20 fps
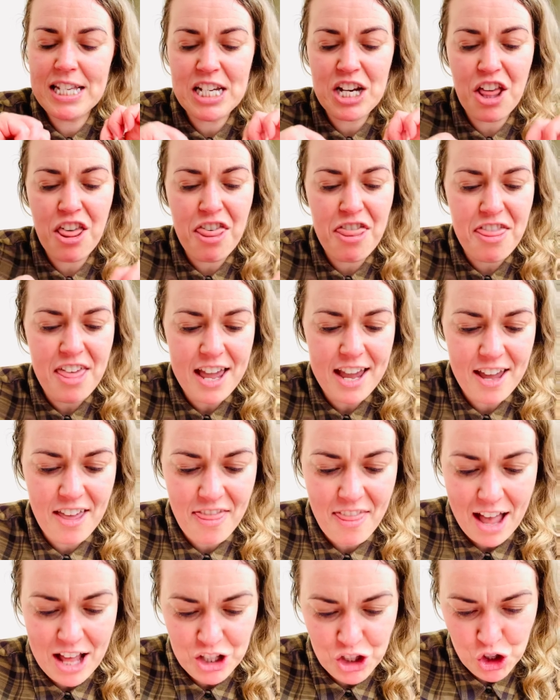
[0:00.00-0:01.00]
to thicken
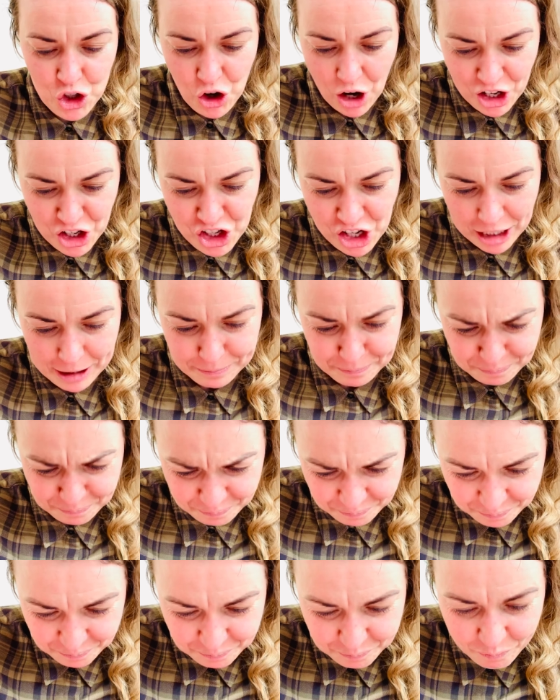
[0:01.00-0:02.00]
that structure.
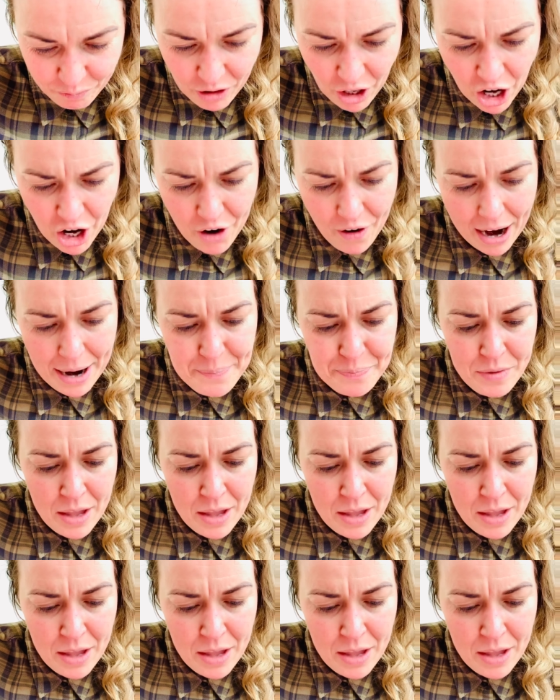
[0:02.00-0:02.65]
All right,